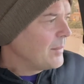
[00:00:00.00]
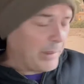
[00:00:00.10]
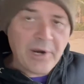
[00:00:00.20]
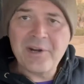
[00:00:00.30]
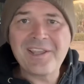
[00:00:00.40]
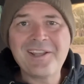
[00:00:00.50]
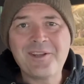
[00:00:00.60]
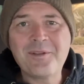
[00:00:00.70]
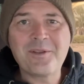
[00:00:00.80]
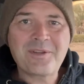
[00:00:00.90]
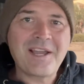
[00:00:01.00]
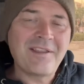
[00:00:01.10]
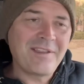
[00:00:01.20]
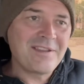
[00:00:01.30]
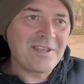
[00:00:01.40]
party and do those kind
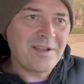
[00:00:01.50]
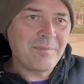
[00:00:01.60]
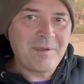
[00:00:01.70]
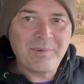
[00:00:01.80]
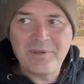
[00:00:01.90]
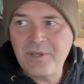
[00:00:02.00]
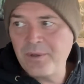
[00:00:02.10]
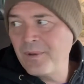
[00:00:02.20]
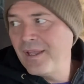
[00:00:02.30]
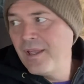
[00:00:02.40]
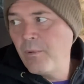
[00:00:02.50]
of things that young people do.